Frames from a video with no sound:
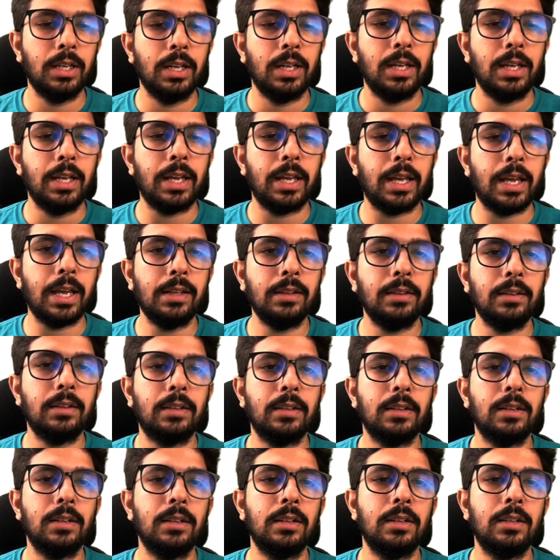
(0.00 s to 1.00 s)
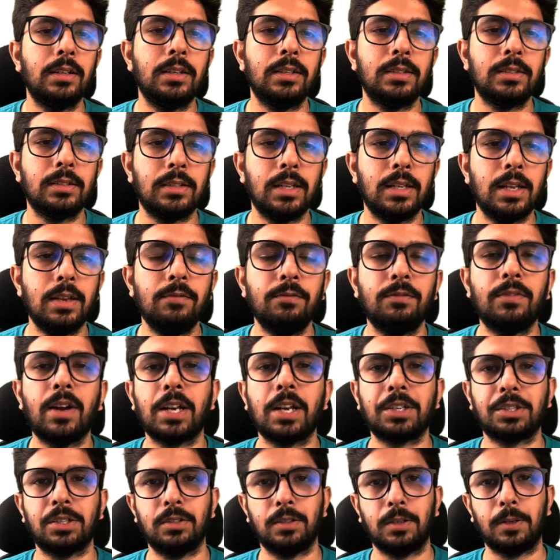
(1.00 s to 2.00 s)
in the same
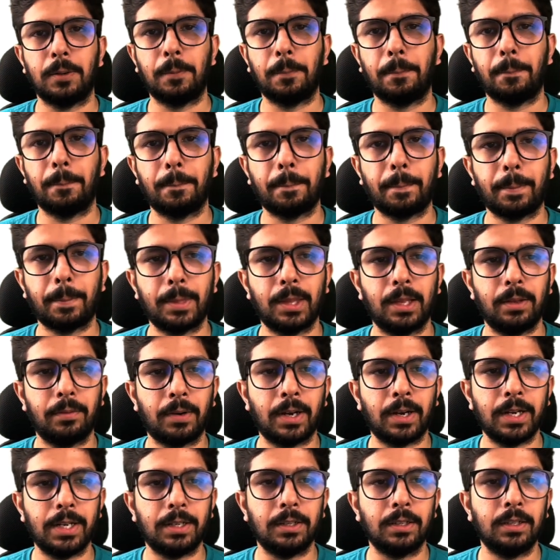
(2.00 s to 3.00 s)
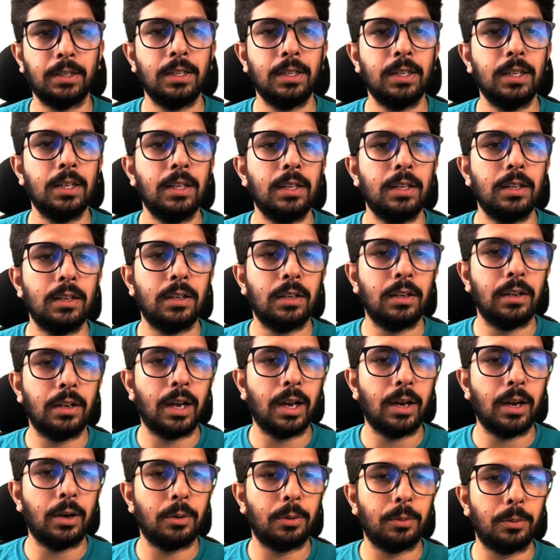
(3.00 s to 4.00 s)
fashion, right?
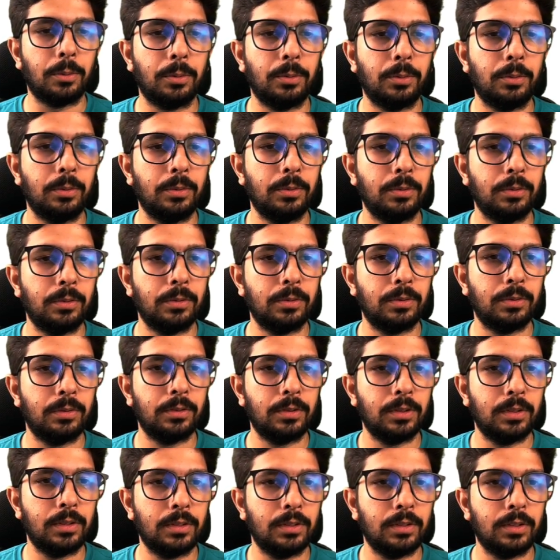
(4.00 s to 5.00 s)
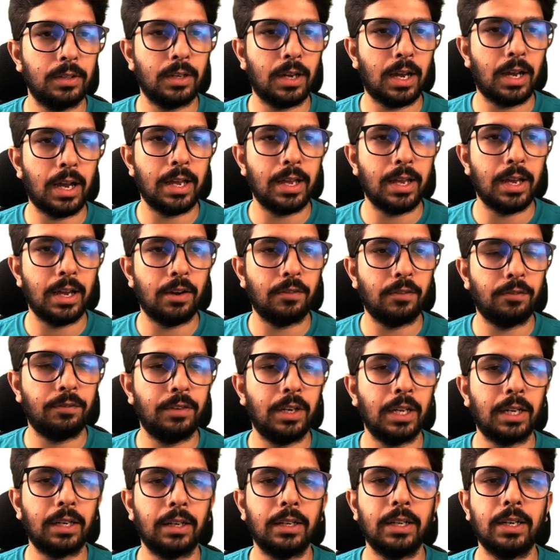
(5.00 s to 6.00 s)
Now I have
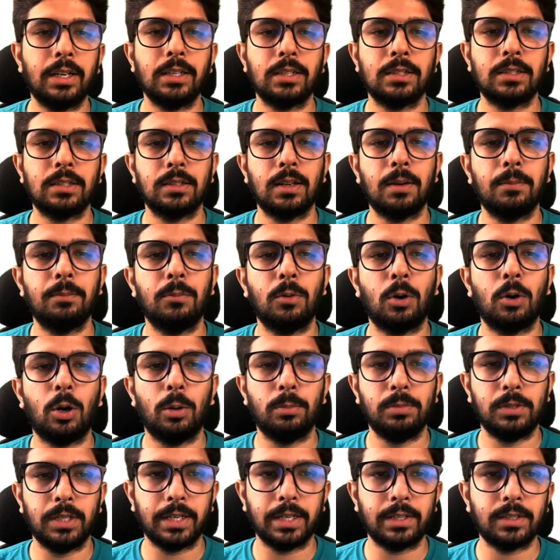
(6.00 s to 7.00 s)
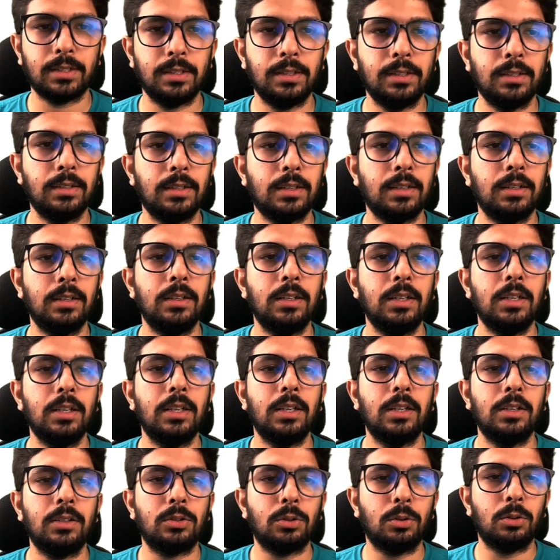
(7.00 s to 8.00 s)
declared some objects here.
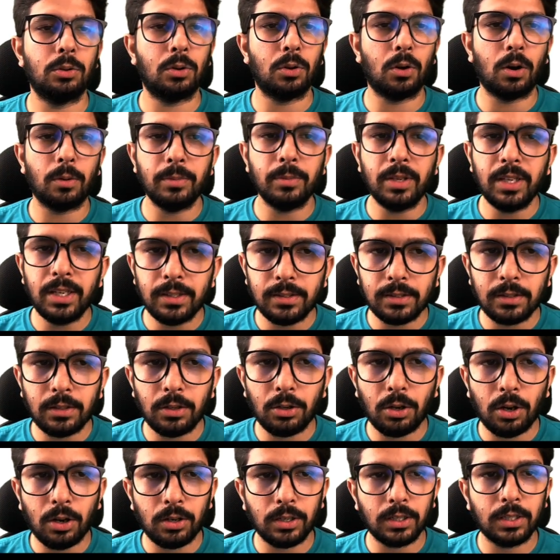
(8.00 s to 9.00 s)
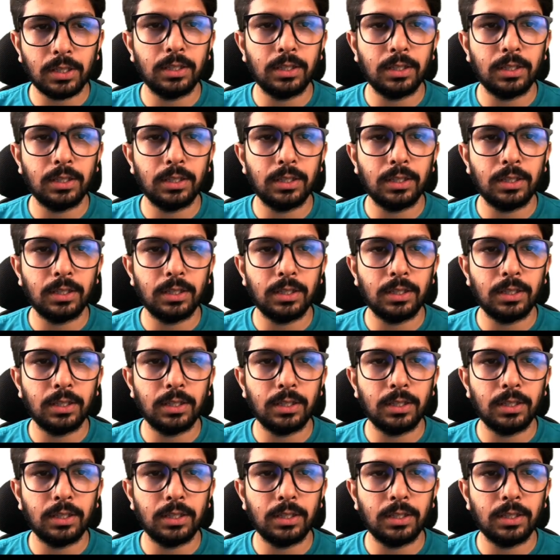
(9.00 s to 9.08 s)
So Tommy is a dog,